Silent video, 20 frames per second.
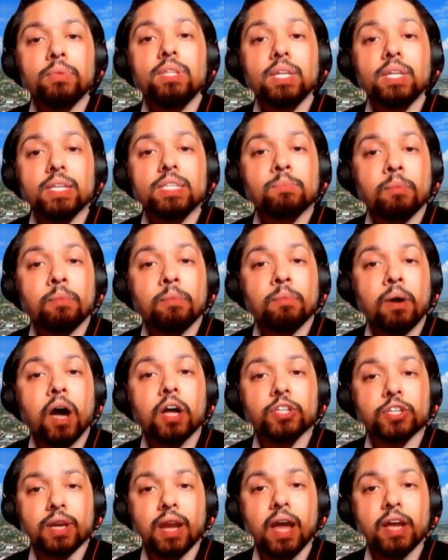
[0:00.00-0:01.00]
these
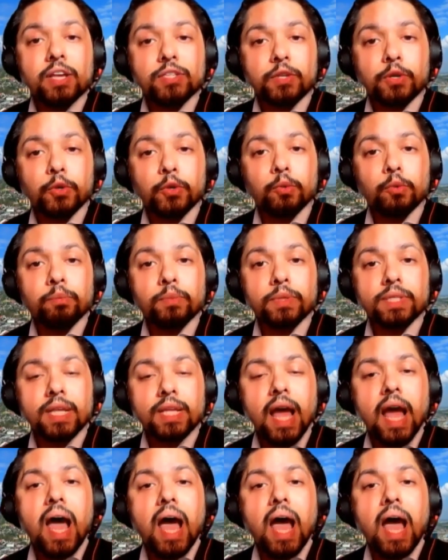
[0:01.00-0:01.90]
marginalized groups